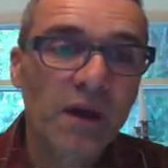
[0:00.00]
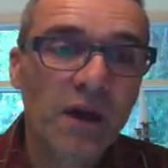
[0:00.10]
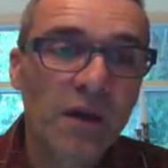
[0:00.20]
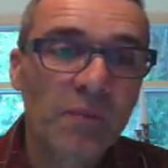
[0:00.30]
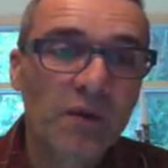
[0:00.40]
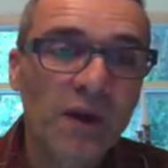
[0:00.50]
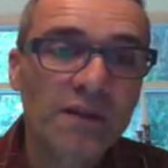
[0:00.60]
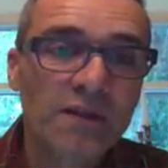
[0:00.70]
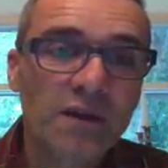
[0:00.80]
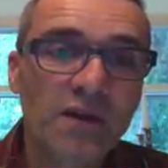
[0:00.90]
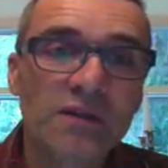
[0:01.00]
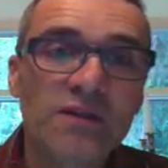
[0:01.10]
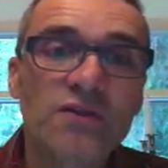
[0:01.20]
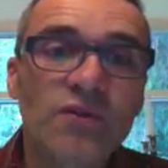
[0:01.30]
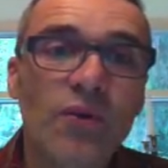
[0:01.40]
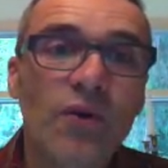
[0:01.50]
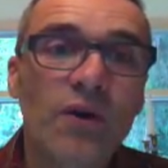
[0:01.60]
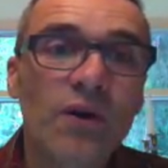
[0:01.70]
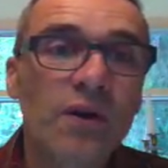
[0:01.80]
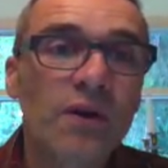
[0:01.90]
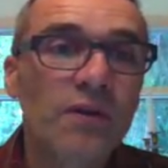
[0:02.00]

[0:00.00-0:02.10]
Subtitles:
Plants are going to store